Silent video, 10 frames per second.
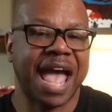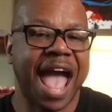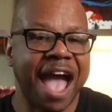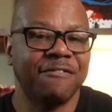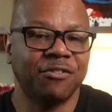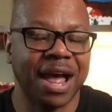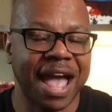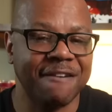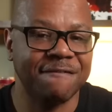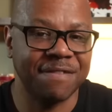After I
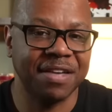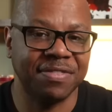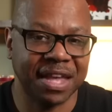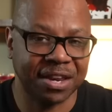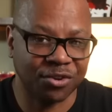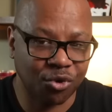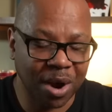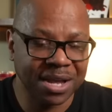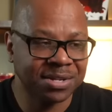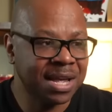have faith in
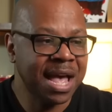Christ,